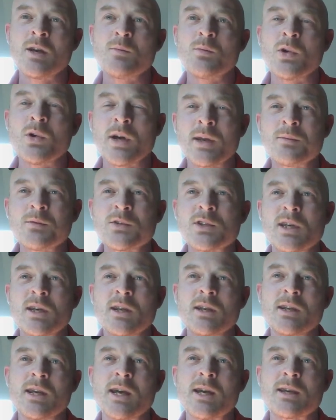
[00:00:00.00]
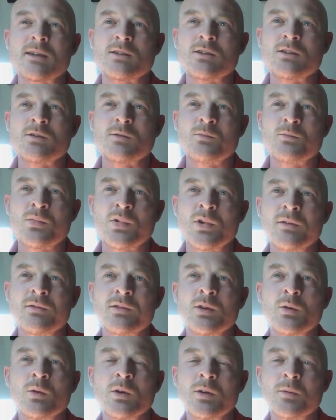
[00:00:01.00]
But him saying yes has
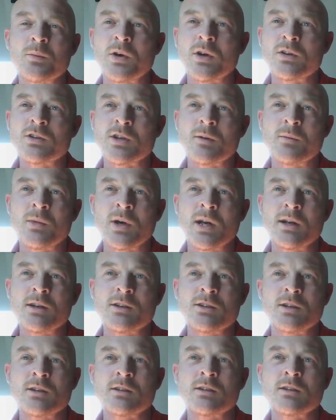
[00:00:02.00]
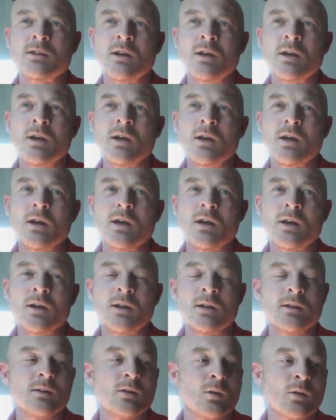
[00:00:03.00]
proved to other project managers
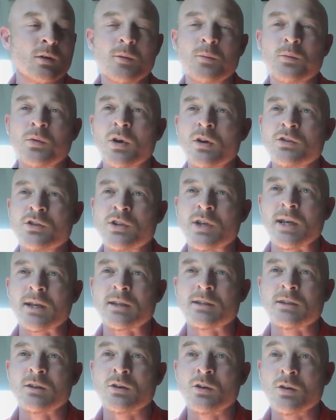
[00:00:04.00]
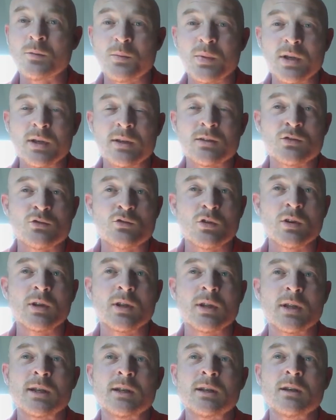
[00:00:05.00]
and other projects that could be
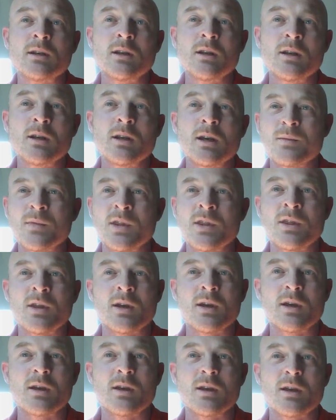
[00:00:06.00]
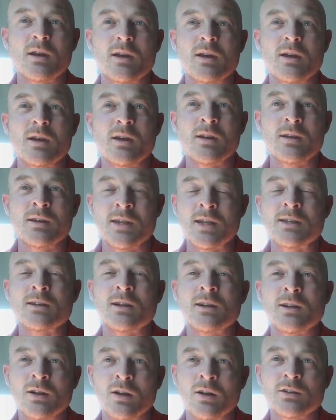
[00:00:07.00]
struggling that there's a
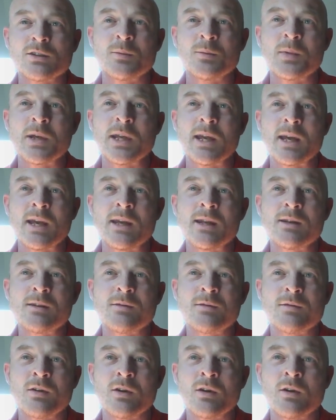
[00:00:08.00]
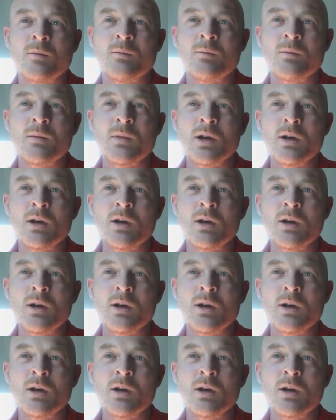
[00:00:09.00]
lot to be gained from